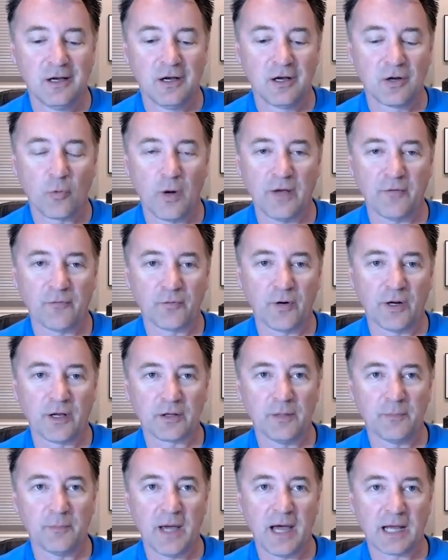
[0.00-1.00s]
quite
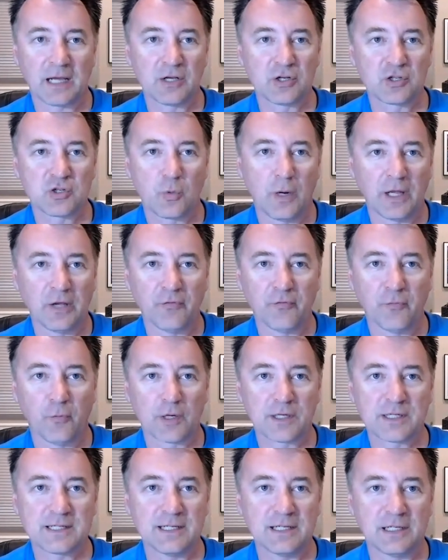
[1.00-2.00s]
frankly, back in
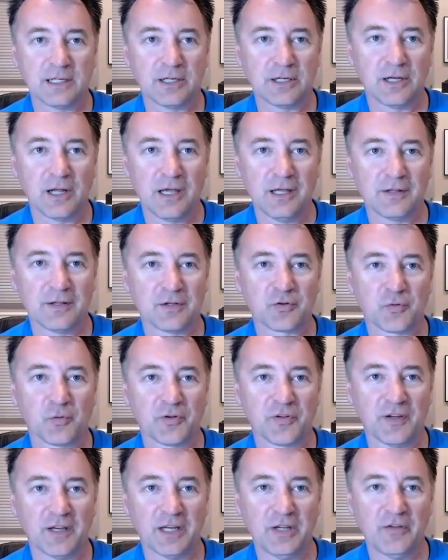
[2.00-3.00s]
2014, this
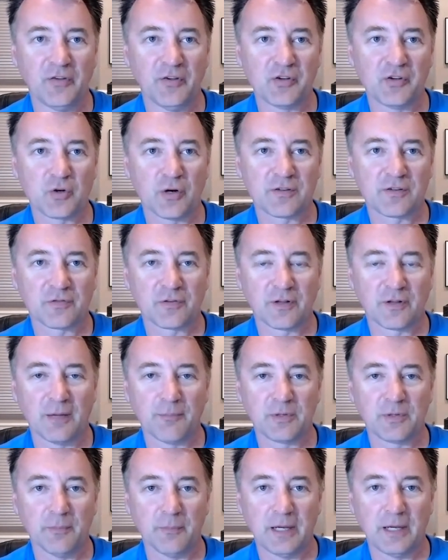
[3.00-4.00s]
was an easy choice for
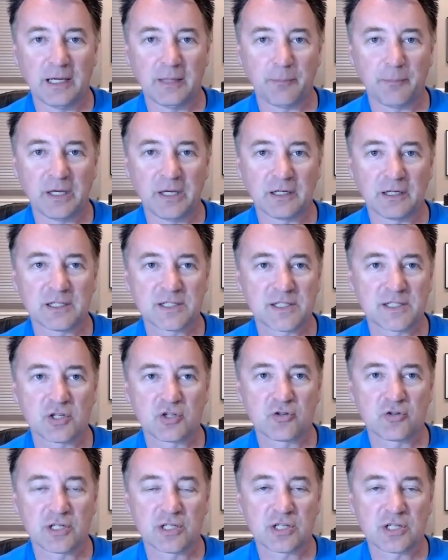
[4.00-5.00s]
them to make because the
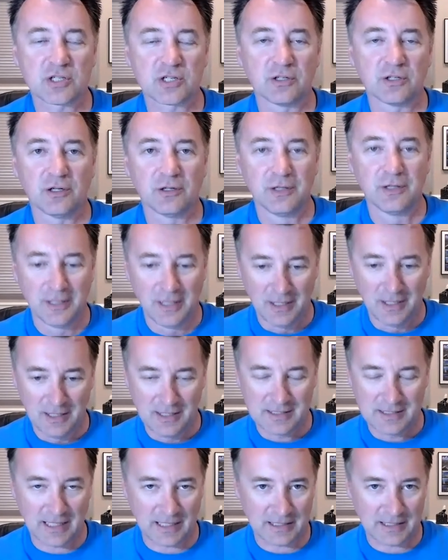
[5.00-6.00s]
traditional
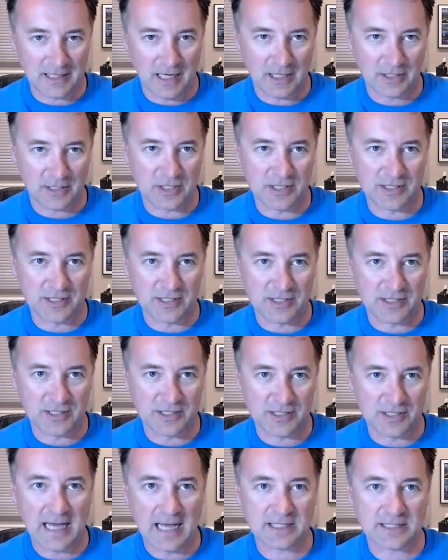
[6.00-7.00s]
technologies of
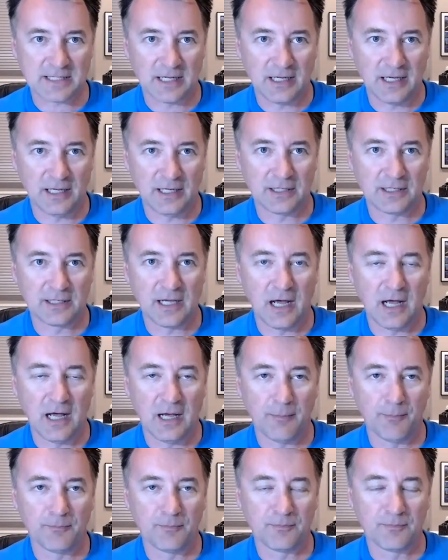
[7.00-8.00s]
NASA and
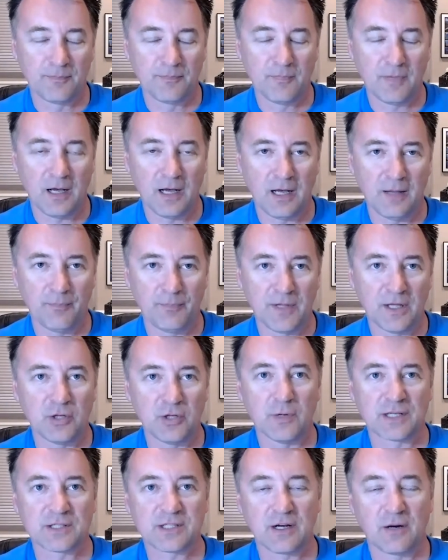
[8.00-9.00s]
um, um, the
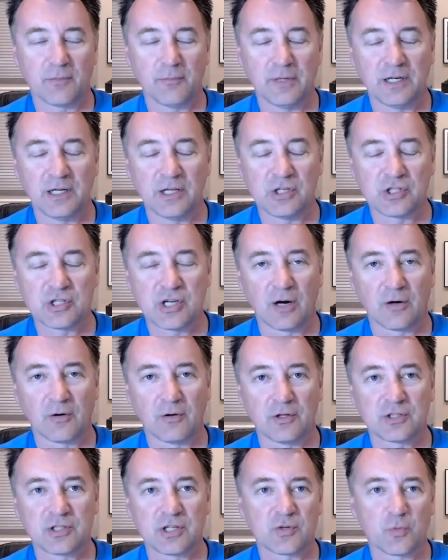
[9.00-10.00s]
US government in
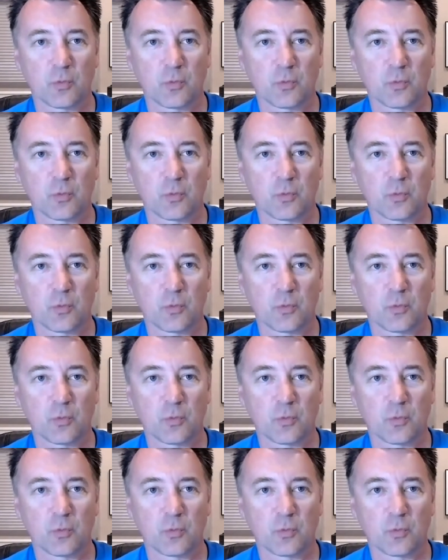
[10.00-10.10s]
general just